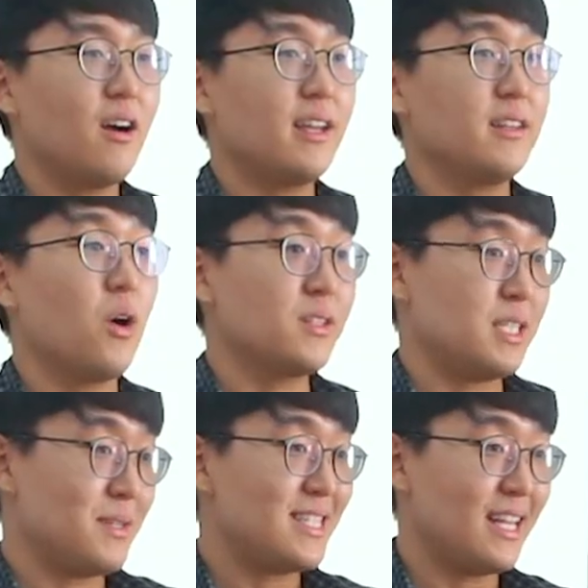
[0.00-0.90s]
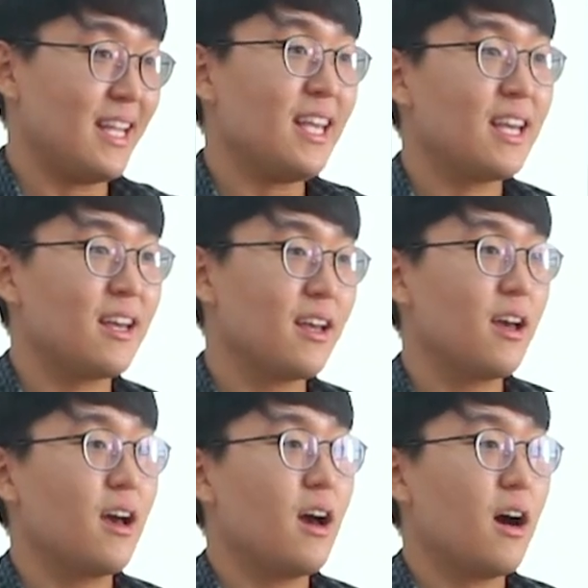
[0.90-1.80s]
in Ho Chi Minh City,
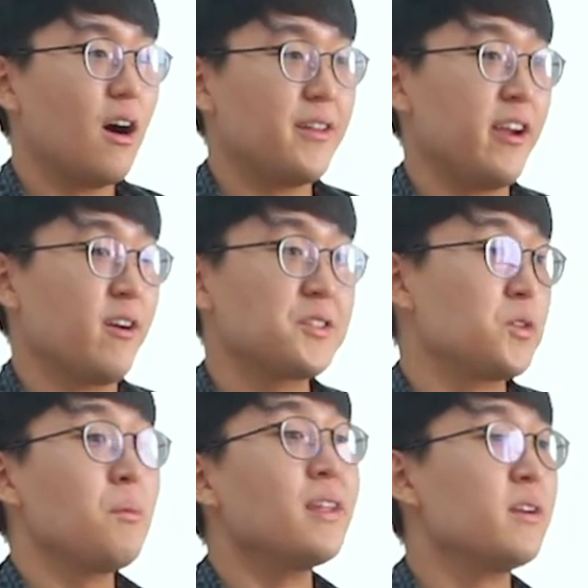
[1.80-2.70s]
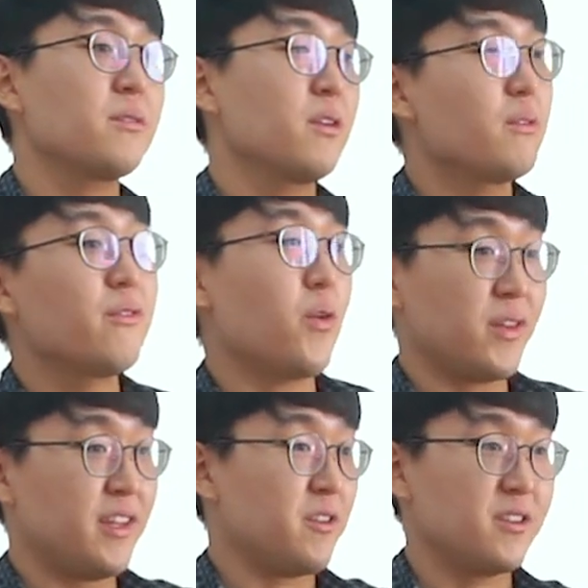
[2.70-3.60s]
there are so many
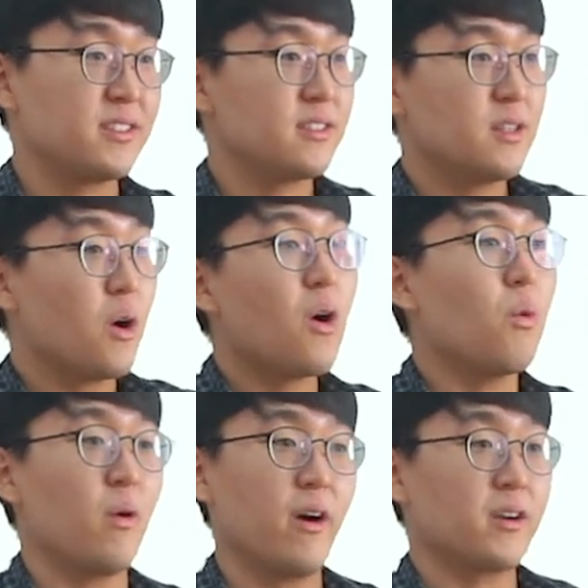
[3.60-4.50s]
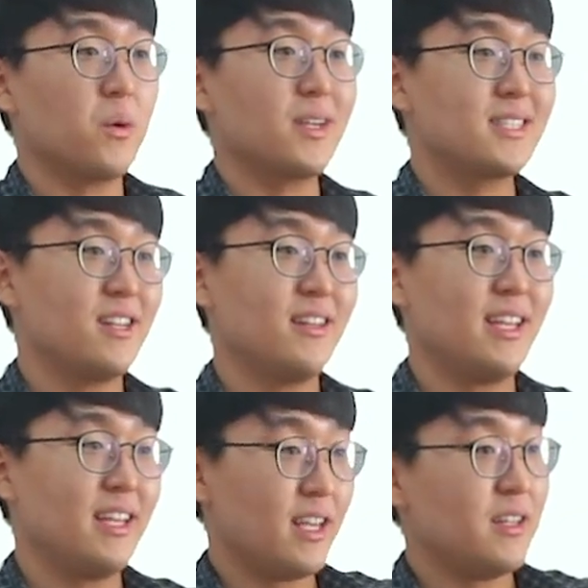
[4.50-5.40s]
foreigners work or
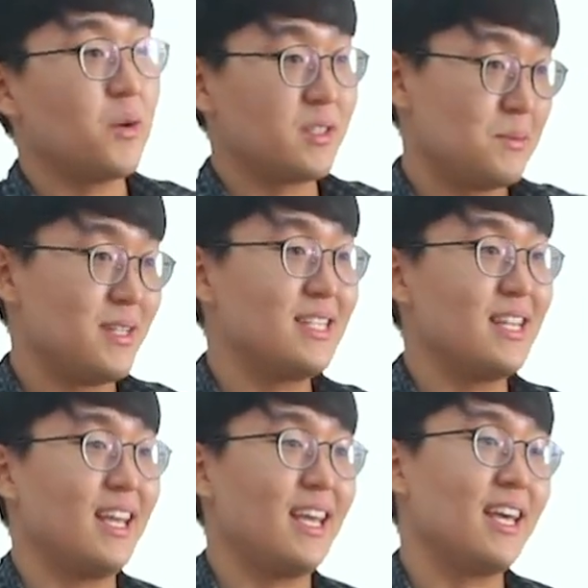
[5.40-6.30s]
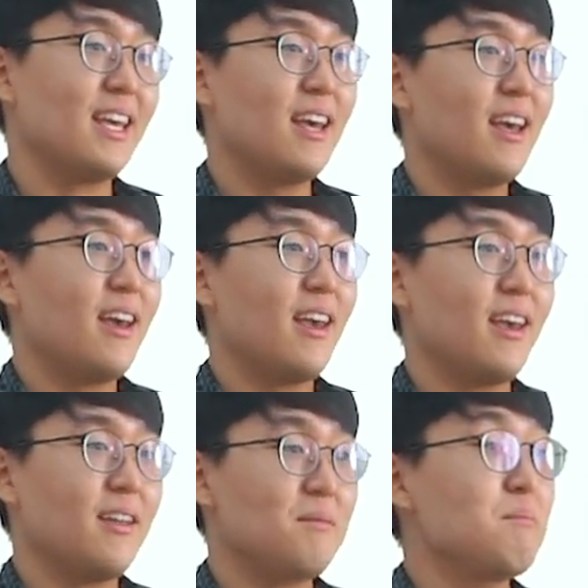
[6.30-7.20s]
study in Ho Chi Minh City
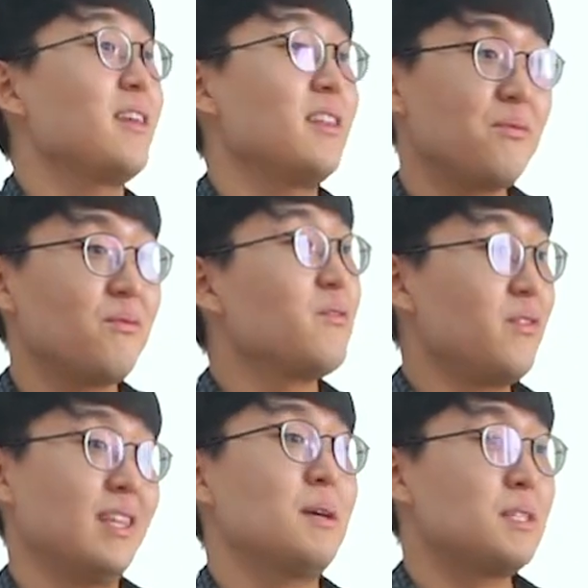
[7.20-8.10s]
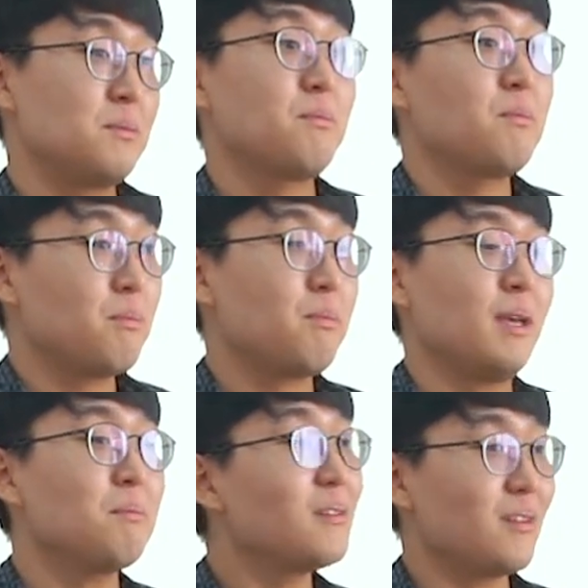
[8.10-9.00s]
and many Vietnamese
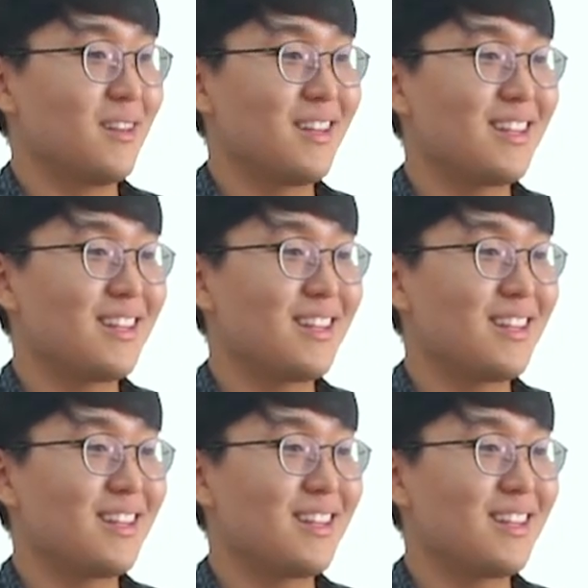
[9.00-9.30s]
people.